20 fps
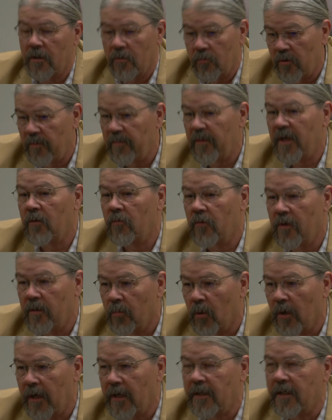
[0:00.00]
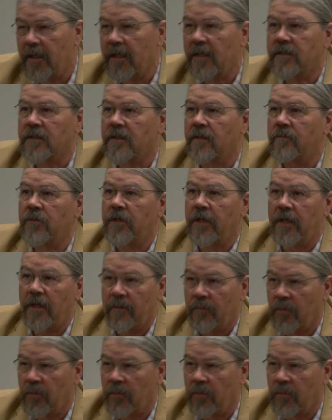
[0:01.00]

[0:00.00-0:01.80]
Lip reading: And we may rebrand that someday,